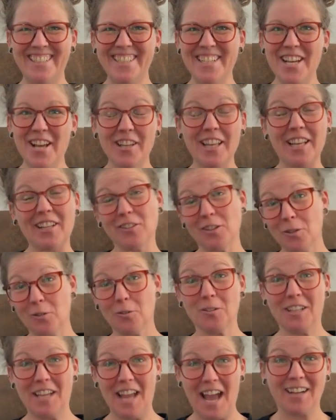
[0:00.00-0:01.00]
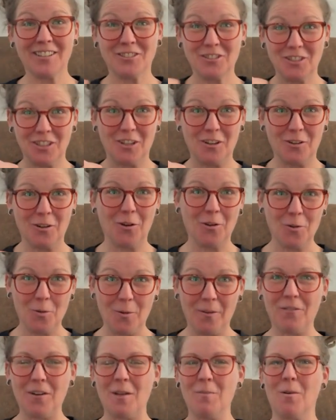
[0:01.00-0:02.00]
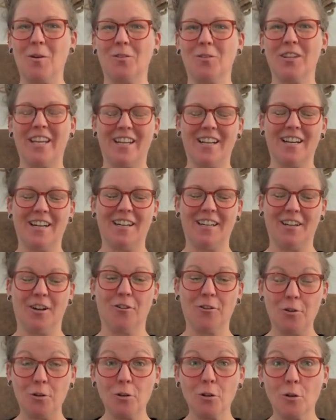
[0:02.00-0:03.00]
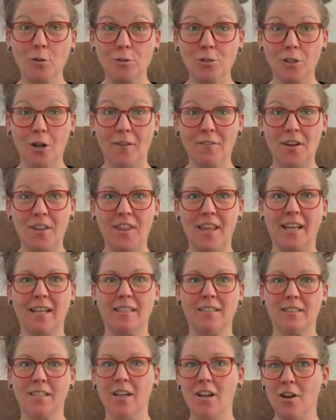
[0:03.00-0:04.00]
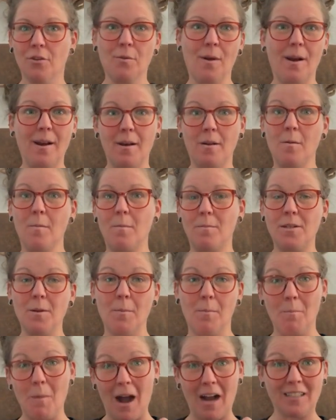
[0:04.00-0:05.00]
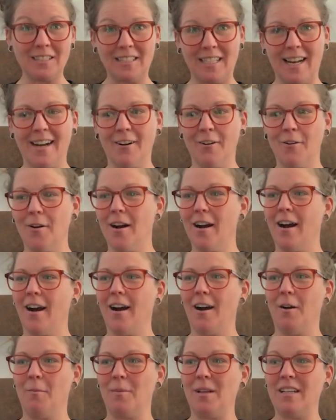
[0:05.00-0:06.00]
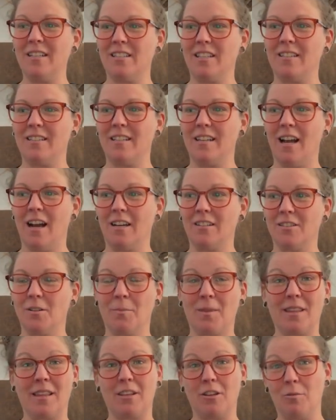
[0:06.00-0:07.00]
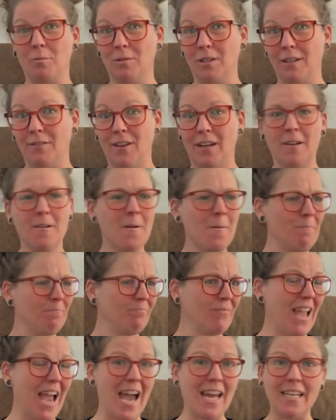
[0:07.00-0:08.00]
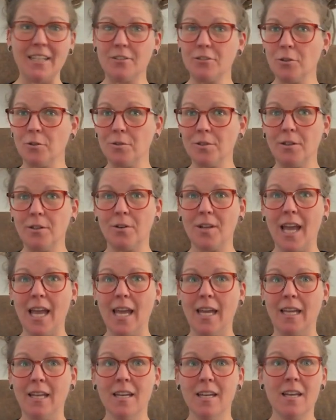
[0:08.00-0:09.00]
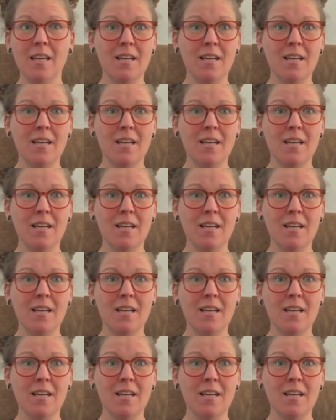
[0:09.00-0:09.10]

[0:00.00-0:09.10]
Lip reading: Like literally, actually, are you in fight mode? Like, are you closed off to things, ready to box it out because it's not something that you believe in, and it's totally okay.